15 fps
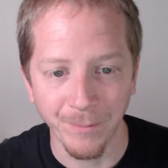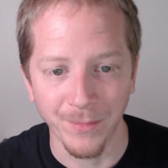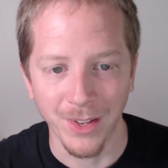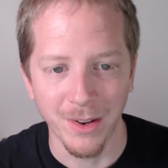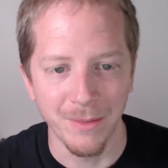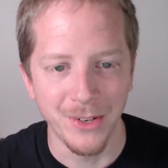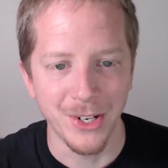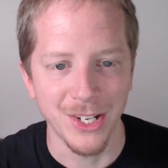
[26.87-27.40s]

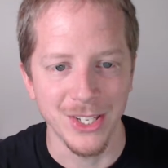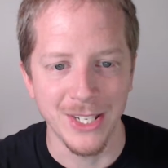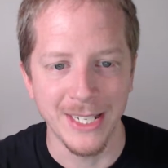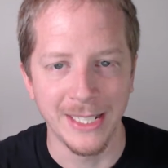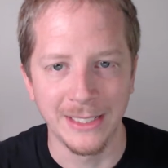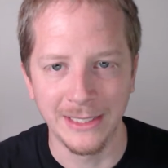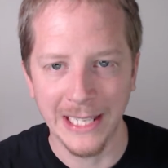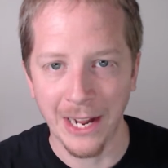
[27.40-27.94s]
and you can see
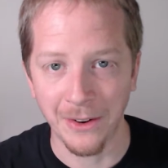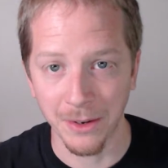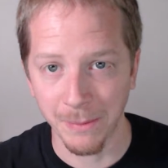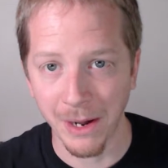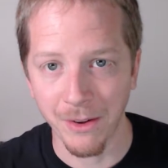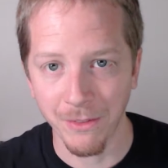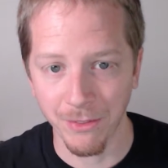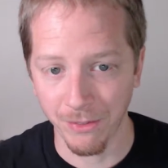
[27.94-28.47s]
it's down
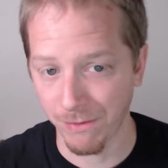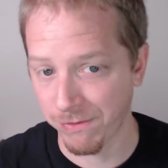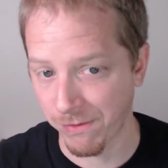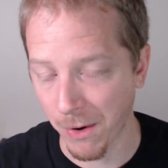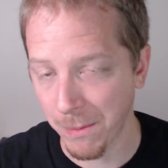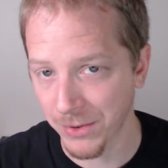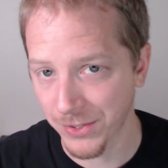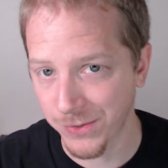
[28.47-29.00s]
about
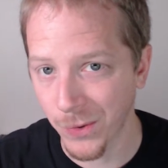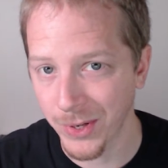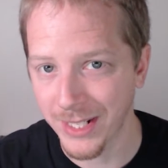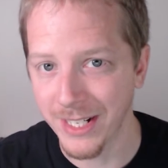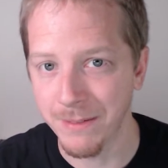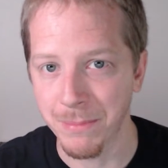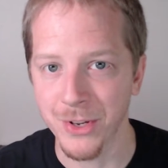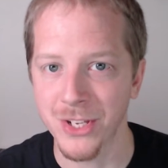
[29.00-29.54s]
almost
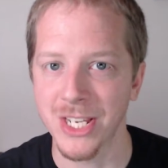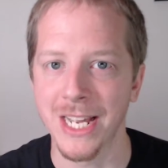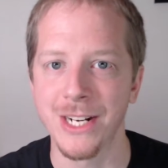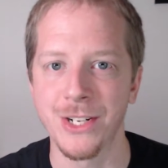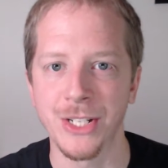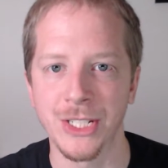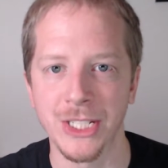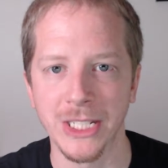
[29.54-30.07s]
14%
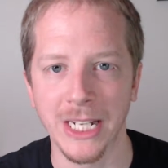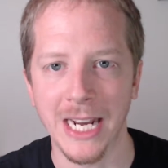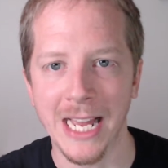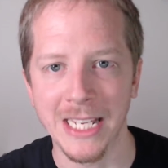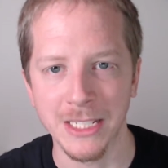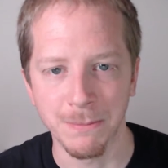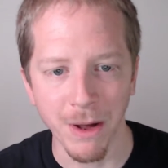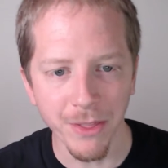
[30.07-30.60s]
just in the
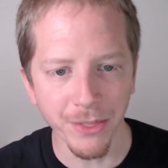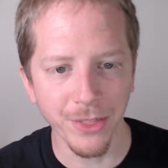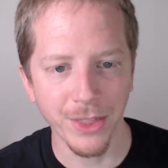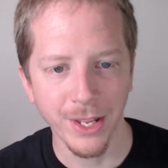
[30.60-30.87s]
last month.